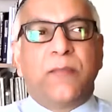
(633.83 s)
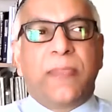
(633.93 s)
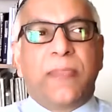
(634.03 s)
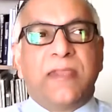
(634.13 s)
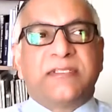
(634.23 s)

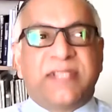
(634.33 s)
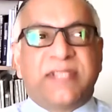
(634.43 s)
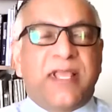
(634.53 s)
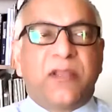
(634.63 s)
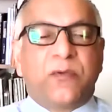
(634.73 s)
said
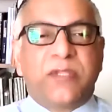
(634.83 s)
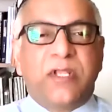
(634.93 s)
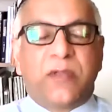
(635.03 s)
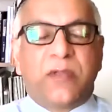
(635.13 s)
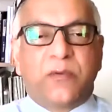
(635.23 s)
it
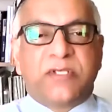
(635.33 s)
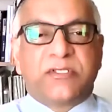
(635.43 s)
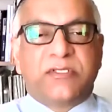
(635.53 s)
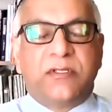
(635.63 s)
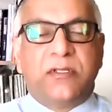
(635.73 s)
was
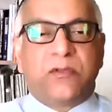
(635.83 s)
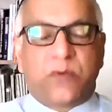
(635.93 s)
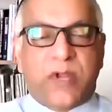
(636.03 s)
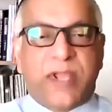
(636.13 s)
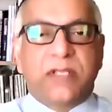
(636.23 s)
the
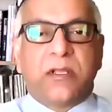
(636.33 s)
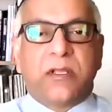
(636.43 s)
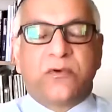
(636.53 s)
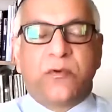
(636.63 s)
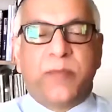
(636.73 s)
right of
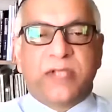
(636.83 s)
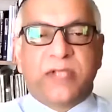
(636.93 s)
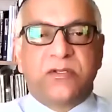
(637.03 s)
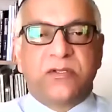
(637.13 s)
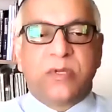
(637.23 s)
Quebec to do
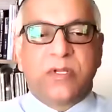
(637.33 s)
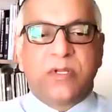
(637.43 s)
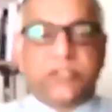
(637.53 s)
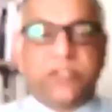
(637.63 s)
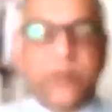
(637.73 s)
what it was
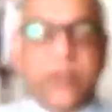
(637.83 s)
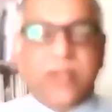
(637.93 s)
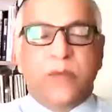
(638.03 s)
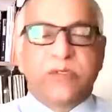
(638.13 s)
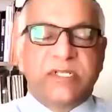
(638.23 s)
doing. It was an
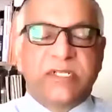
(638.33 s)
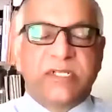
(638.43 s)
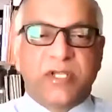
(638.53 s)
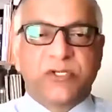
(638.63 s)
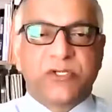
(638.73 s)

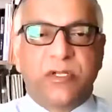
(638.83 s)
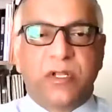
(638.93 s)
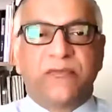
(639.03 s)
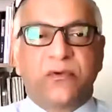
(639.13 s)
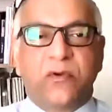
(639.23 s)
expression of
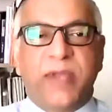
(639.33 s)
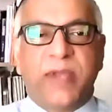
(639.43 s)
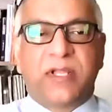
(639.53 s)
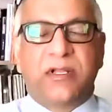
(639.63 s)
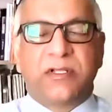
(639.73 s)
Quebec
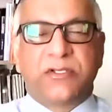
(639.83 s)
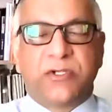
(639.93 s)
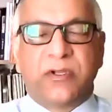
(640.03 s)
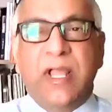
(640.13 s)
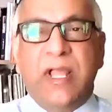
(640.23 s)
culture.
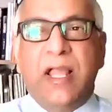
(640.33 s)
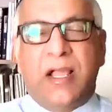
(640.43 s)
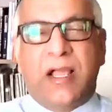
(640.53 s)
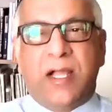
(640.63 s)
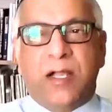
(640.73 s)

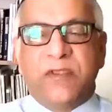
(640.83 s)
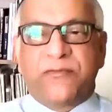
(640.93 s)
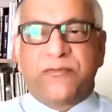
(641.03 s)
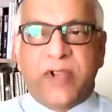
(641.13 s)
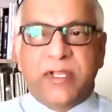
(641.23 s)

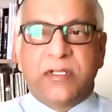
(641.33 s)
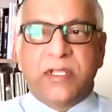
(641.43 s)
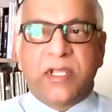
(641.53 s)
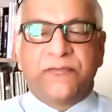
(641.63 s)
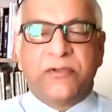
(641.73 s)
Frankly,
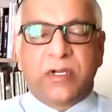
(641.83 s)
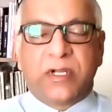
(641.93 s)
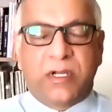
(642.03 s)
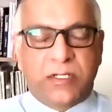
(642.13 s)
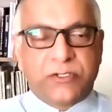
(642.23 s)
if your
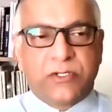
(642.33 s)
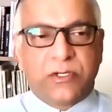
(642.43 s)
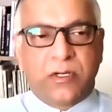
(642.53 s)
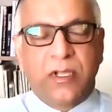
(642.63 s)
culture